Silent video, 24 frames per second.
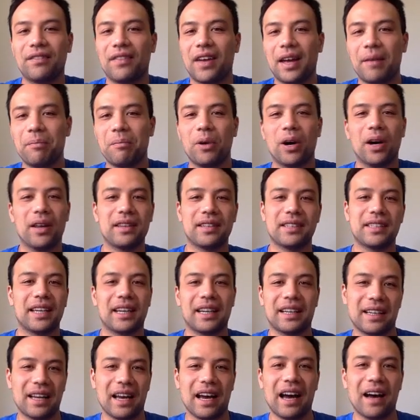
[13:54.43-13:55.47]
And by the
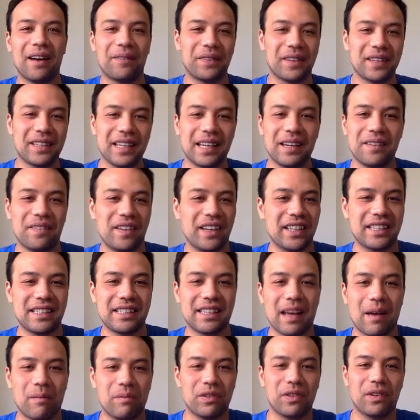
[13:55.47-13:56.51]
second half, the defense is
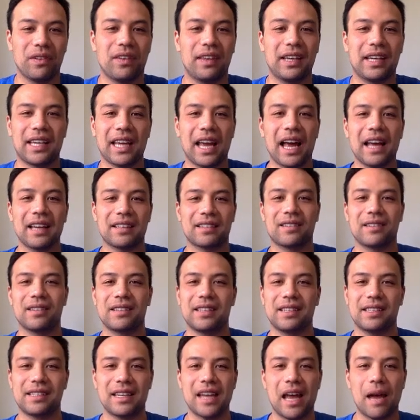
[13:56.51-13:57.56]
absolutely gassed because
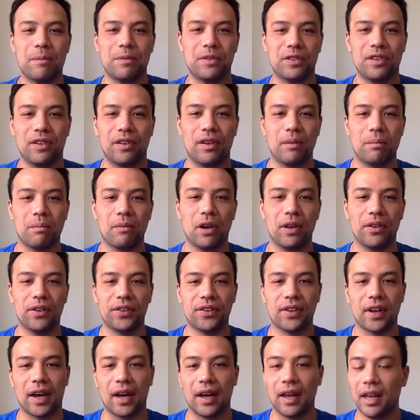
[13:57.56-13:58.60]
he's an absolute
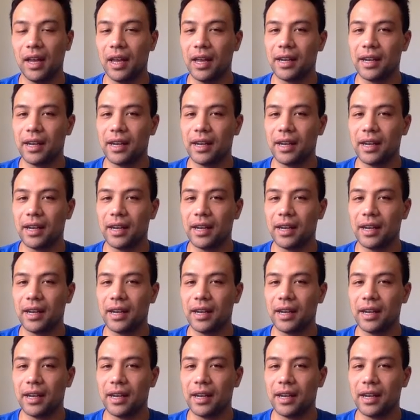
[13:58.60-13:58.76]
monster.